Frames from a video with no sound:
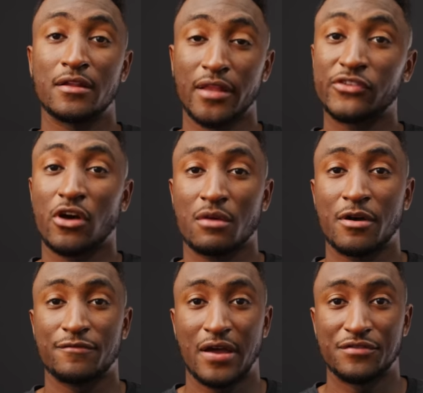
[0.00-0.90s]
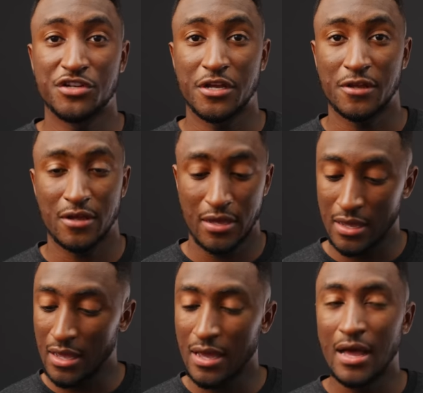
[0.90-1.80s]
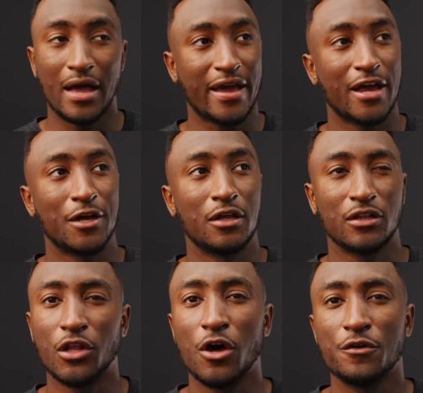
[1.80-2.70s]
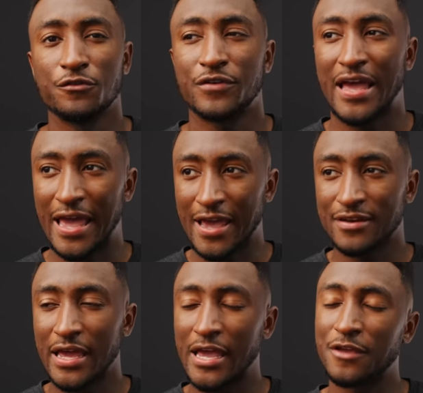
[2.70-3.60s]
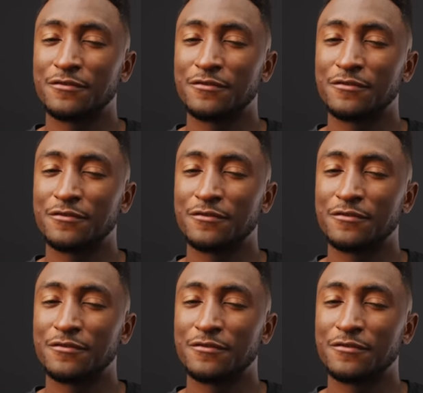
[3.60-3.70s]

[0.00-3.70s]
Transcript: let's talk about 5G. I kind of love and hate